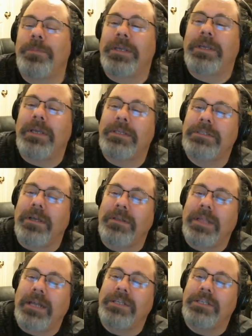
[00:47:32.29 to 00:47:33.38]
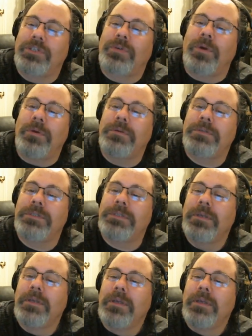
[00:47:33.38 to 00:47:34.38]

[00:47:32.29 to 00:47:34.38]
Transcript: because a lot of these trolls